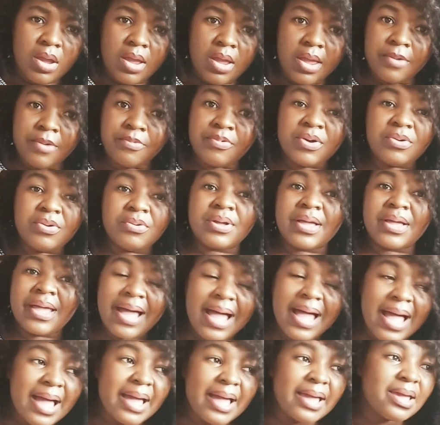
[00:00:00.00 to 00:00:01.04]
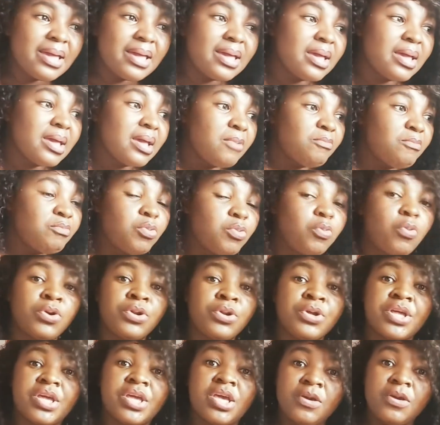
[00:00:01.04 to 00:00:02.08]
A real guy will want
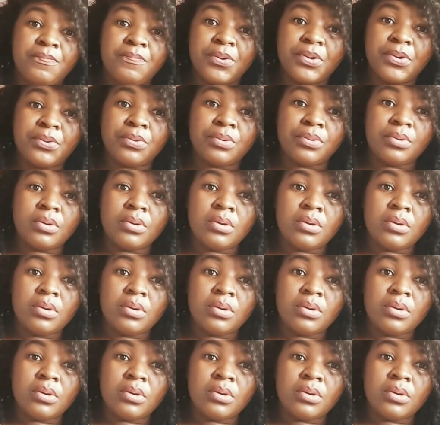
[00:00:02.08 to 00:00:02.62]
to keep you.